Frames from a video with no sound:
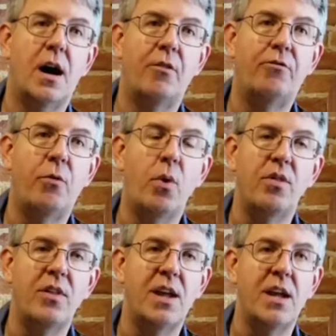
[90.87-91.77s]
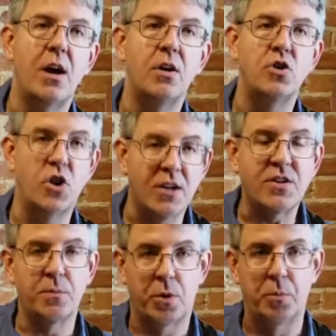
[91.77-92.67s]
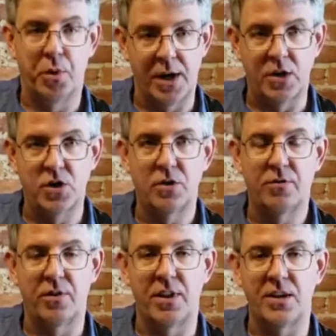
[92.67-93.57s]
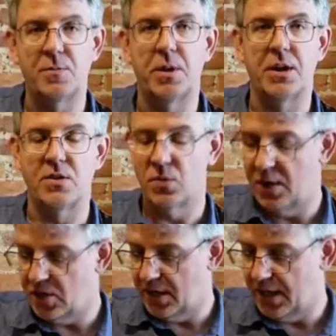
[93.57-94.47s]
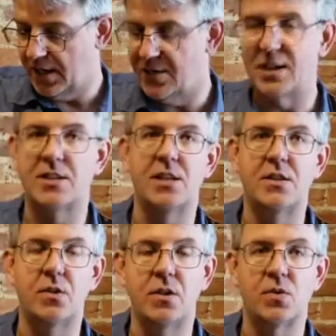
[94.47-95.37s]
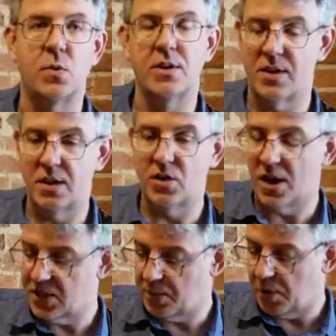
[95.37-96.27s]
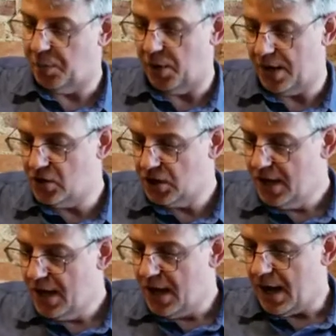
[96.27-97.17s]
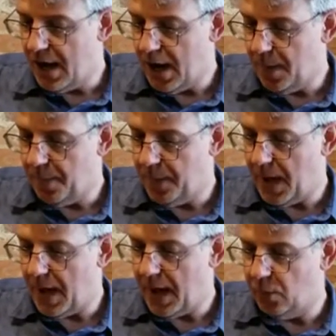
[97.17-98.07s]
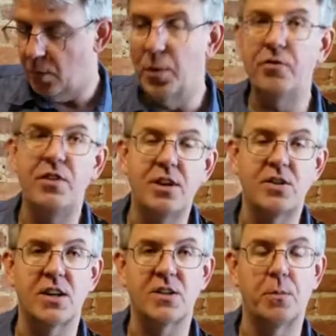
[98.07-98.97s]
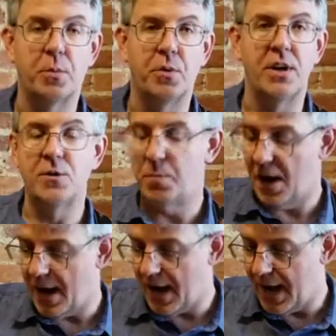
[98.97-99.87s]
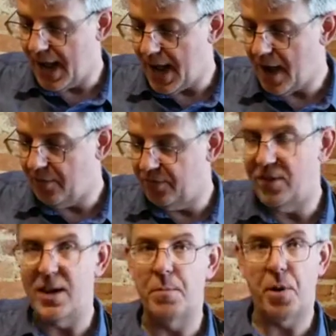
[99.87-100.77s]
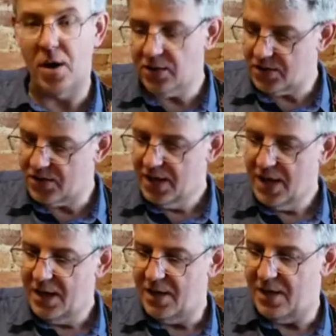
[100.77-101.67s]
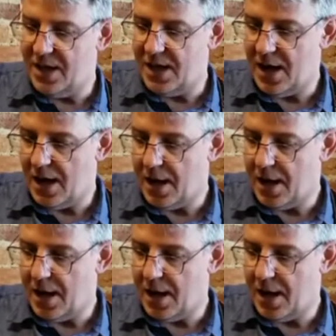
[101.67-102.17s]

for the adjustable bridge for this, because originally in 62 this was an adjustable bridge. I removed the adjustable bridge, but I have the parts, the